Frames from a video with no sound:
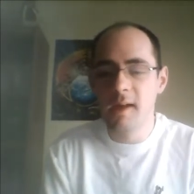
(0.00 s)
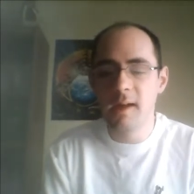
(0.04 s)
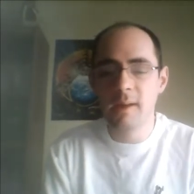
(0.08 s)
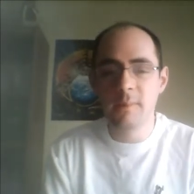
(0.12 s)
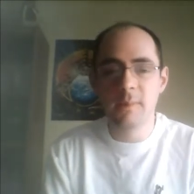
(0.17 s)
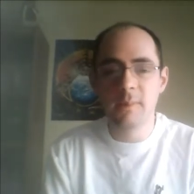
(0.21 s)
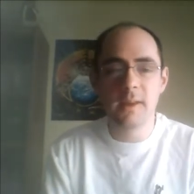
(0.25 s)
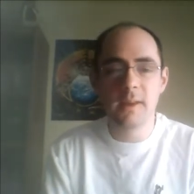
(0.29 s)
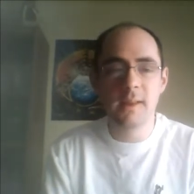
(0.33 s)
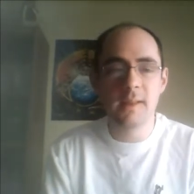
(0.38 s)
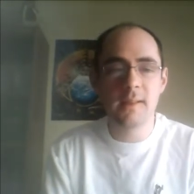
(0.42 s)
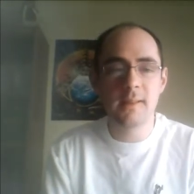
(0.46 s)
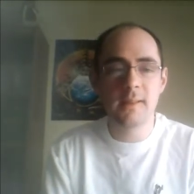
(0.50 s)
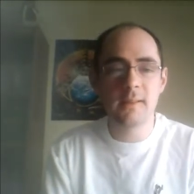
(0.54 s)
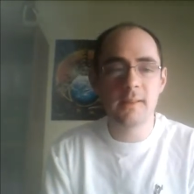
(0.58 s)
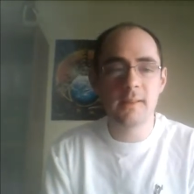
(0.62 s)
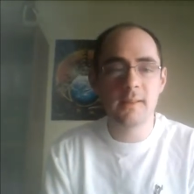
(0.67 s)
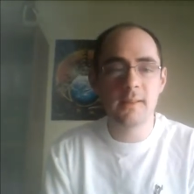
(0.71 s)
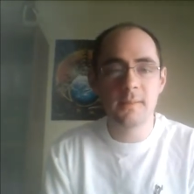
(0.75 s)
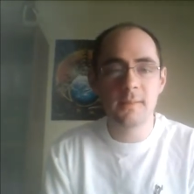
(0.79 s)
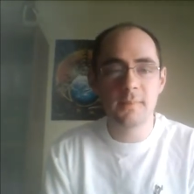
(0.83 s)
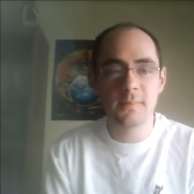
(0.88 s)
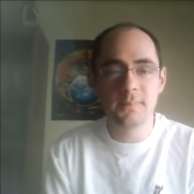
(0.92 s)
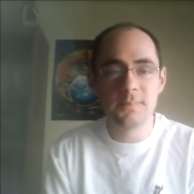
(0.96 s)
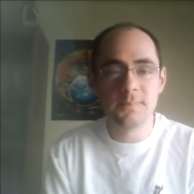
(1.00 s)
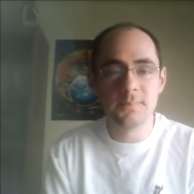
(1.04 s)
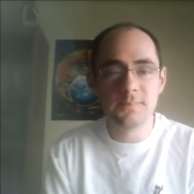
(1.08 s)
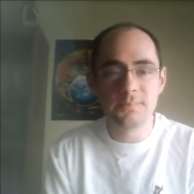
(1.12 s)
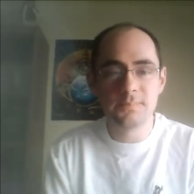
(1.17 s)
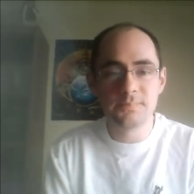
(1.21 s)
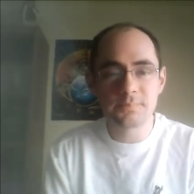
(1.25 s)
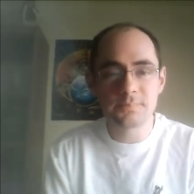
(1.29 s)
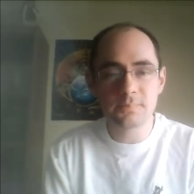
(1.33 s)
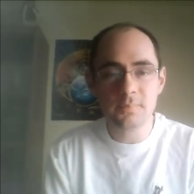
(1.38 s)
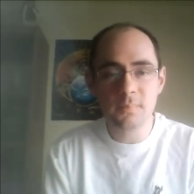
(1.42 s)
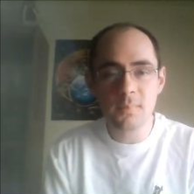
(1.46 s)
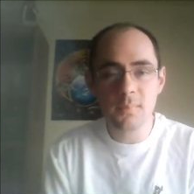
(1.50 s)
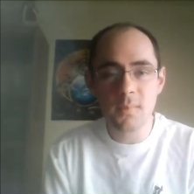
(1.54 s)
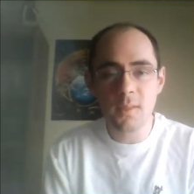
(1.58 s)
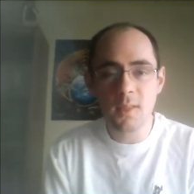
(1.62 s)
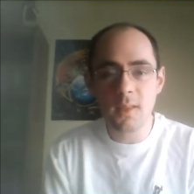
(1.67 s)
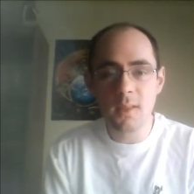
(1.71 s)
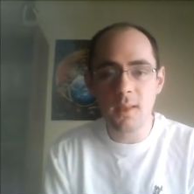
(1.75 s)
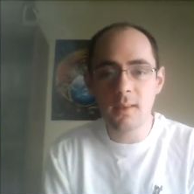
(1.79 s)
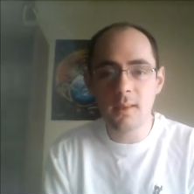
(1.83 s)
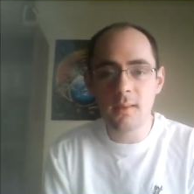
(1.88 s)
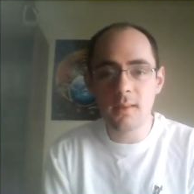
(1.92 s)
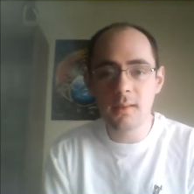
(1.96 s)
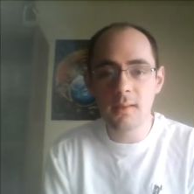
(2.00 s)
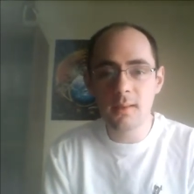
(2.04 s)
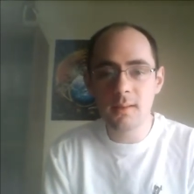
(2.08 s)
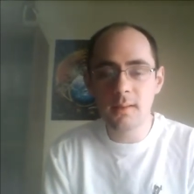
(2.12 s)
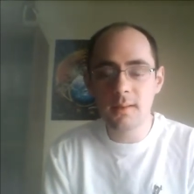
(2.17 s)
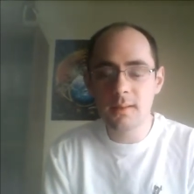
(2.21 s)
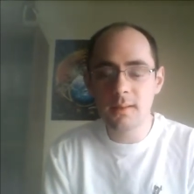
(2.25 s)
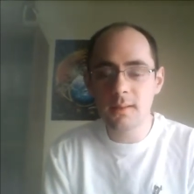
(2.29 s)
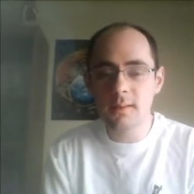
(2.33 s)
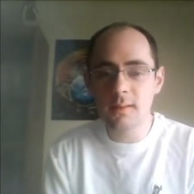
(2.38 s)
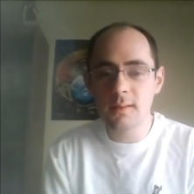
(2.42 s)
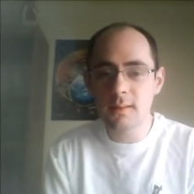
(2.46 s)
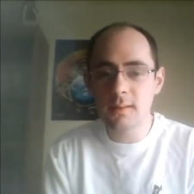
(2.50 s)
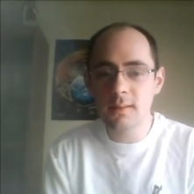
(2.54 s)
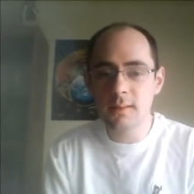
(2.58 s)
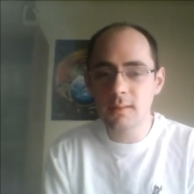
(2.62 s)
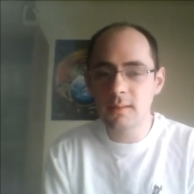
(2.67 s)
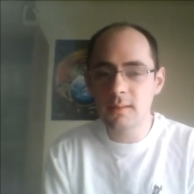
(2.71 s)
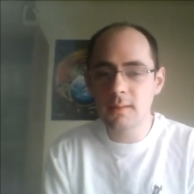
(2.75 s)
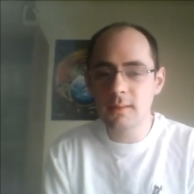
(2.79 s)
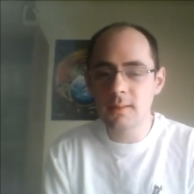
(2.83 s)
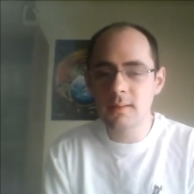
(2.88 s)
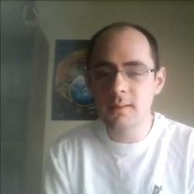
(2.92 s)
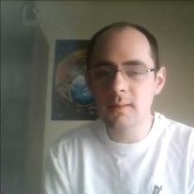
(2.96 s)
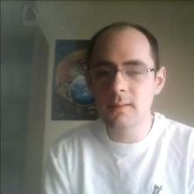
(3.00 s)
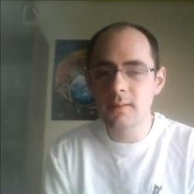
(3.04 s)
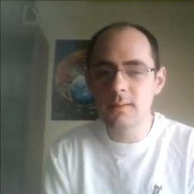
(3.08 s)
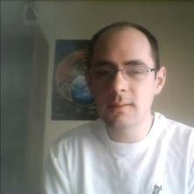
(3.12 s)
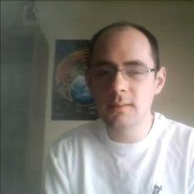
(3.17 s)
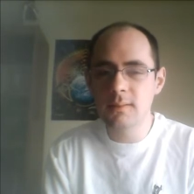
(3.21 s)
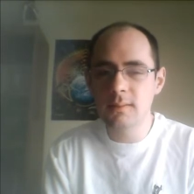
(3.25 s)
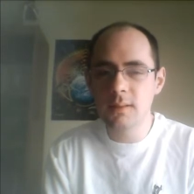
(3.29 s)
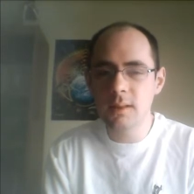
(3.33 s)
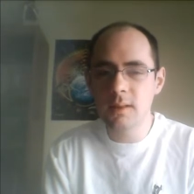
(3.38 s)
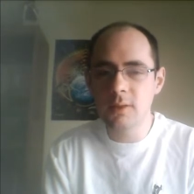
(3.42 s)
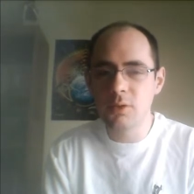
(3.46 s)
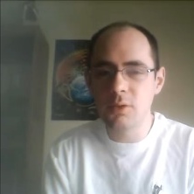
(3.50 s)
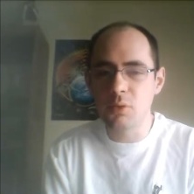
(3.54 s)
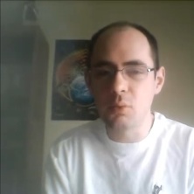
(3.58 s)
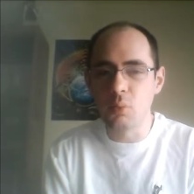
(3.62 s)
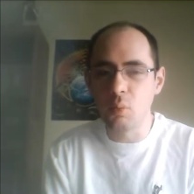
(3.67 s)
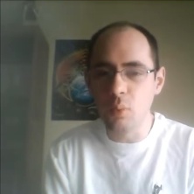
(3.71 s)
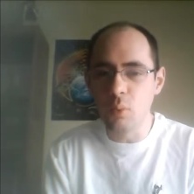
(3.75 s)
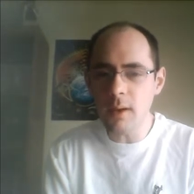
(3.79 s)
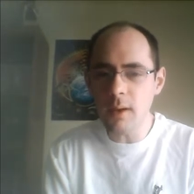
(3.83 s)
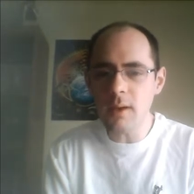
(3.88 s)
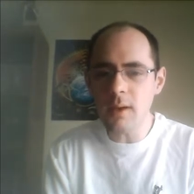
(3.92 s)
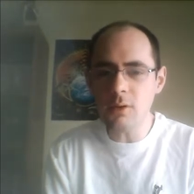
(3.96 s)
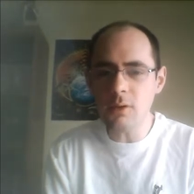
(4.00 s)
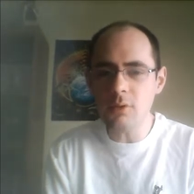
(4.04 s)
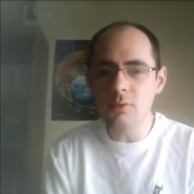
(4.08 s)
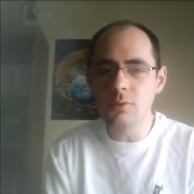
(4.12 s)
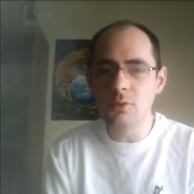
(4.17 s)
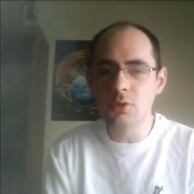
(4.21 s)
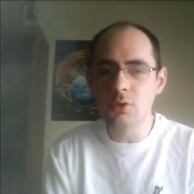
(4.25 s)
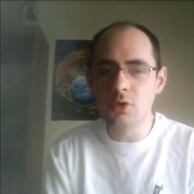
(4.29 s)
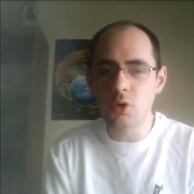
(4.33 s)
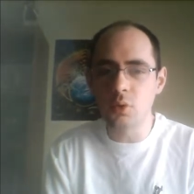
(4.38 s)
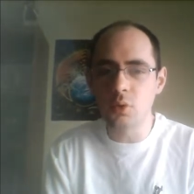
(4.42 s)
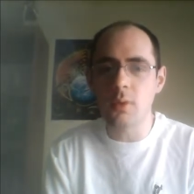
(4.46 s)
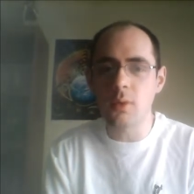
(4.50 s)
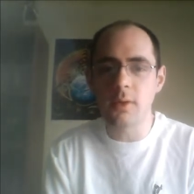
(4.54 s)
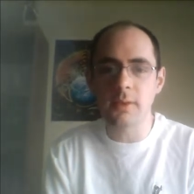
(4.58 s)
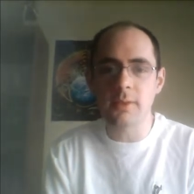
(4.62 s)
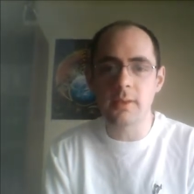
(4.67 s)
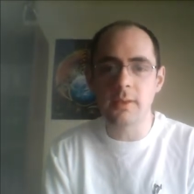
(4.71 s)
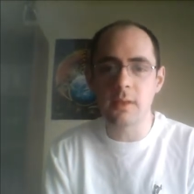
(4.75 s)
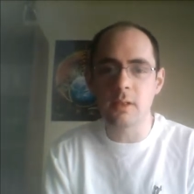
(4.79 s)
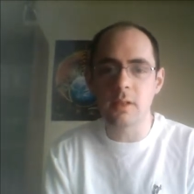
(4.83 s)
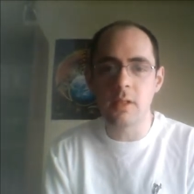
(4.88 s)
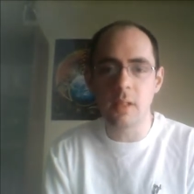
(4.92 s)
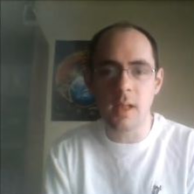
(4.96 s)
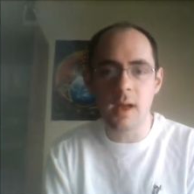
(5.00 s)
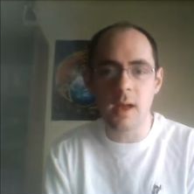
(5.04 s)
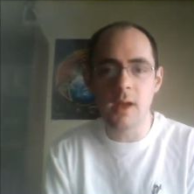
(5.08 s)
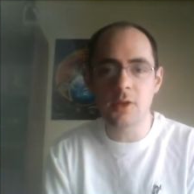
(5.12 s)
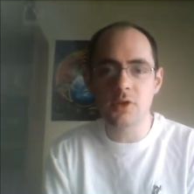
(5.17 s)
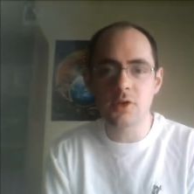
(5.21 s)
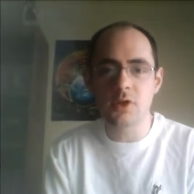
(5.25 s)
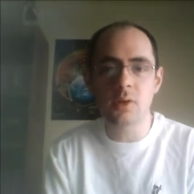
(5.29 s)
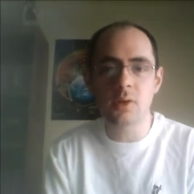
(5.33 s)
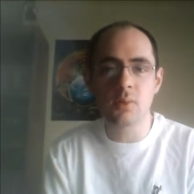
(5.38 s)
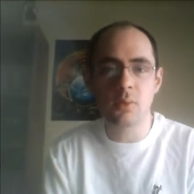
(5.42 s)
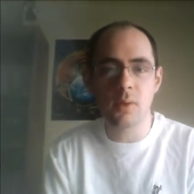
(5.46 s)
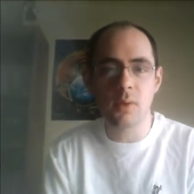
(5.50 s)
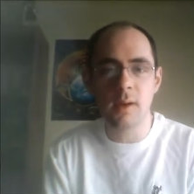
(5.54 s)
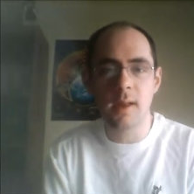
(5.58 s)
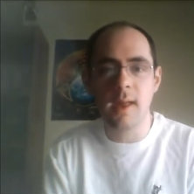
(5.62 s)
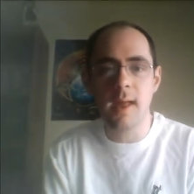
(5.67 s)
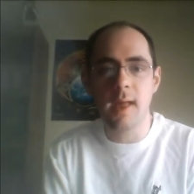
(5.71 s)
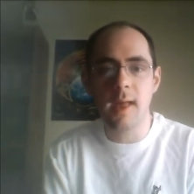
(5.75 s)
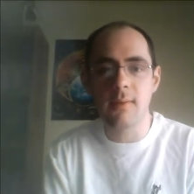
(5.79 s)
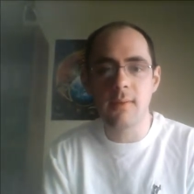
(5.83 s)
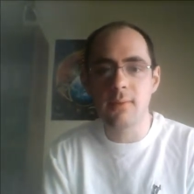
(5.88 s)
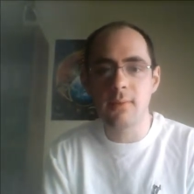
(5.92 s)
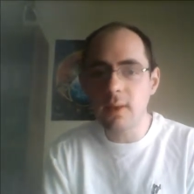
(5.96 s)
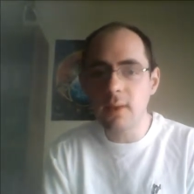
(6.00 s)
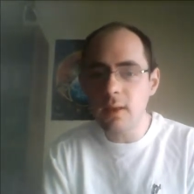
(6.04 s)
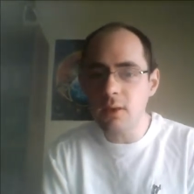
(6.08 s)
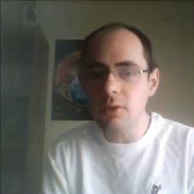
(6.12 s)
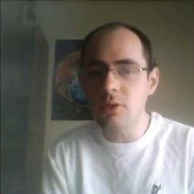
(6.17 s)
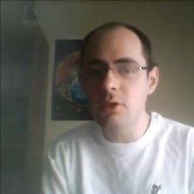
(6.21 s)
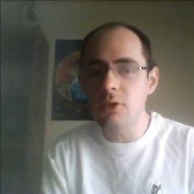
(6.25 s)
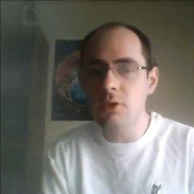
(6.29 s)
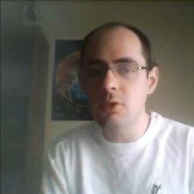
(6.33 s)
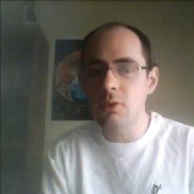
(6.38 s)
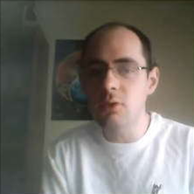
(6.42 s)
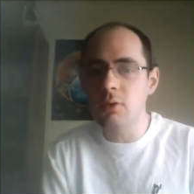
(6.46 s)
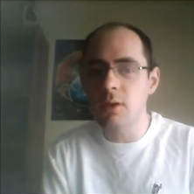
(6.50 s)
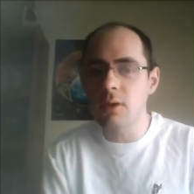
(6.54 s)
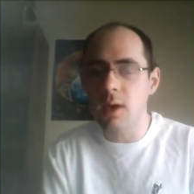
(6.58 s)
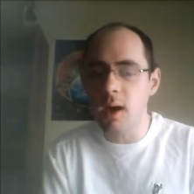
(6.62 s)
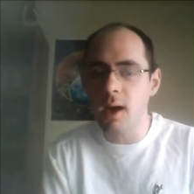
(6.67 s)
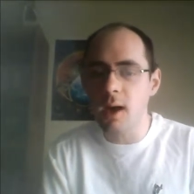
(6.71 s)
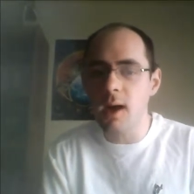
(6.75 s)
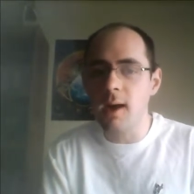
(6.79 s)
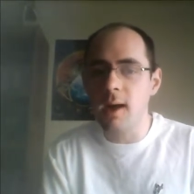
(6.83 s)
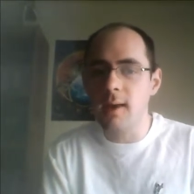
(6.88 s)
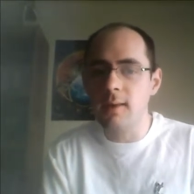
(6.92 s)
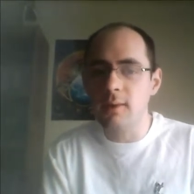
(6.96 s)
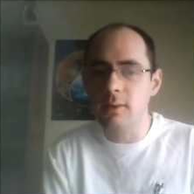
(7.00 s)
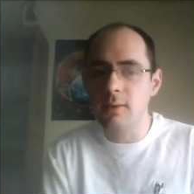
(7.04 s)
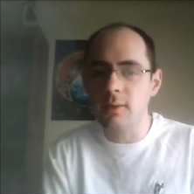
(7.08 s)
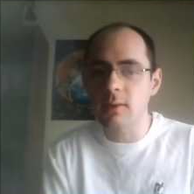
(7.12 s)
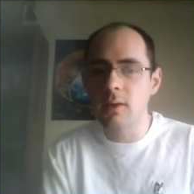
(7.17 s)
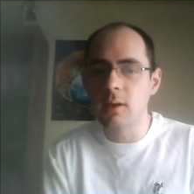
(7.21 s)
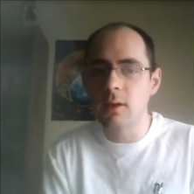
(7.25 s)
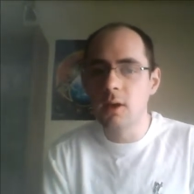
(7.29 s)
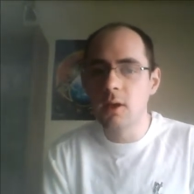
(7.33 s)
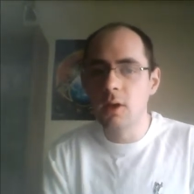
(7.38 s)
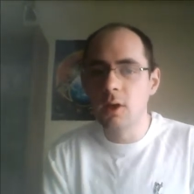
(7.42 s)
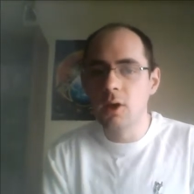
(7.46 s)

I mean, it's weird, twisted logic where you have these two guys